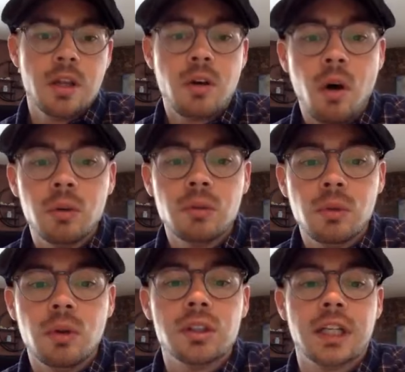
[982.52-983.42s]
Golden
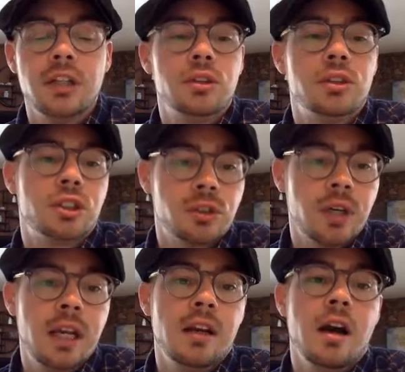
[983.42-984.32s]
rule is that you should
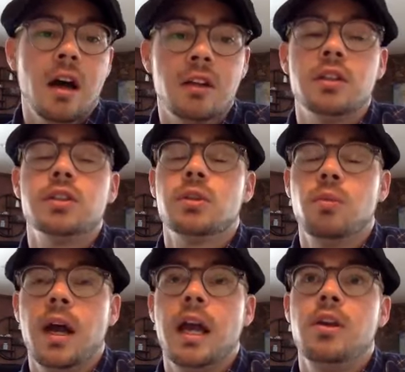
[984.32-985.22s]
treat others the
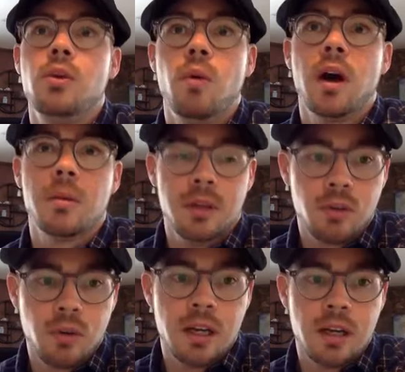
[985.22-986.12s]
way you want to be
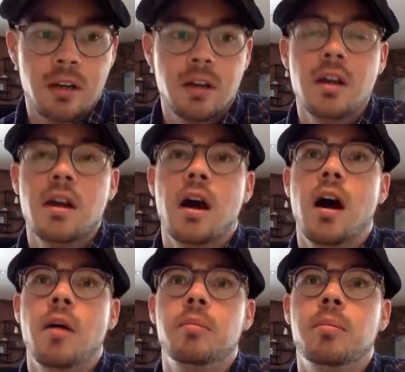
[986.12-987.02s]
treated.
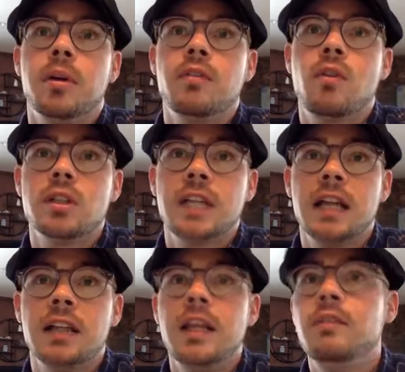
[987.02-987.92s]
But of course,
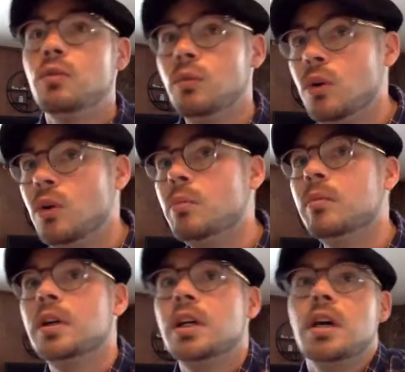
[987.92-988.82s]
that leaves
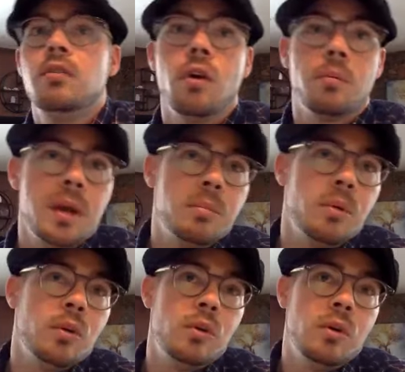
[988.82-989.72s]
room for
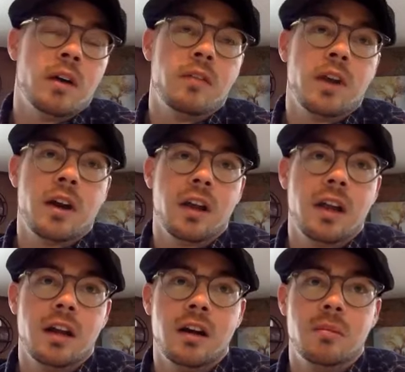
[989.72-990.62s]
people who are
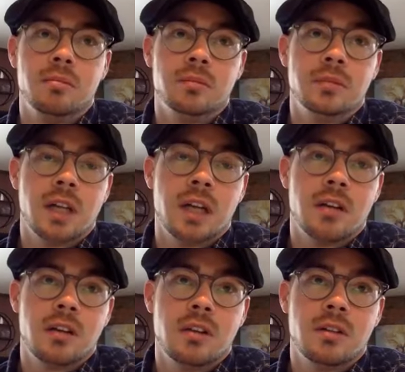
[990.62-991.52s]
very, I
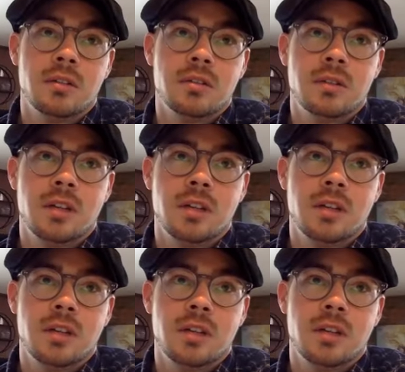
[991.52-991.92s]
don't know,